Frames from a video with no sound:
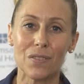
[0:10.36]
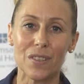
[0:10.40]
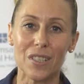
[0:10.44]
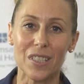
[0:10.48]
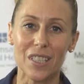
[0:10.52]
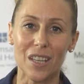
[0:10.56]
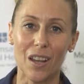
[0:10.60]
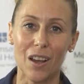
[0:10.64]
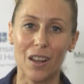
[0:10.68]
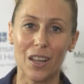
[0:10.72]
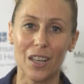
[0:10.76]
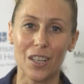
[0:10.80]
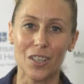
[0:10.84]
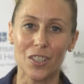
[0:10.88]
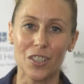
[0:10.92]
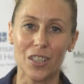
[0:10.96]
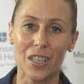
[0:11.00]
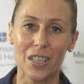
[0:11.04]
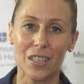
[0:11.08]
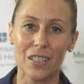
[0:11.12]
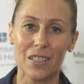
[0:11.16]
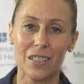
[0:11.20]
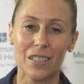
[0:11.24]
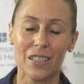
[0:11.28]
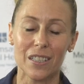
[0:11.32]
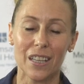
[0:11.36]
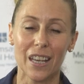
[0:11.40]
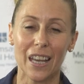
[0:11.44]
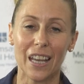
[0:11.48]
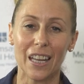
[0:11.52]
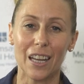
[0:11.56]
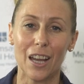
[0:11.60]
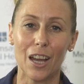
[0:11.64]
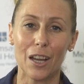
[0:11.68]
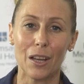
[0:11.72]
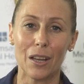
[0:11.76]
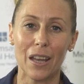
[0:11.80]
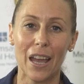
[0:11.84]
physiologist
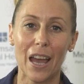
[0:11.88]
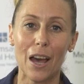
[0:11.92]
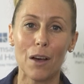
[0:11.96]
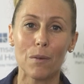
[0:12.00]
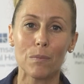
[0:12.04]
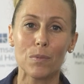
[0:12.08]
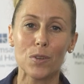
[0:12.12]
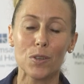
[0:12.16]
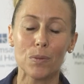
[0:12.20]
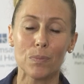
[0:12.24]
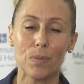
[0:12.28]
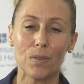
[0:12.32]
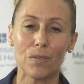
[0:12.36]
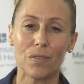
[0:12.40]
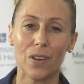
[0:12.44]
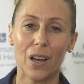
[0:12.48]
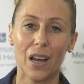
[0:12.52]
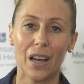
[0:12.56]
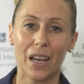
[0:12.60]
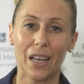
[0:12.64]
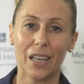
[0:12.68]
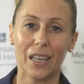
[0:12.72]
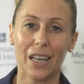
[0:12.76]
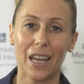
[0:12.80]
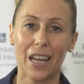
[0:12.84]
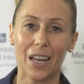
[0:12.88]
and I help to provide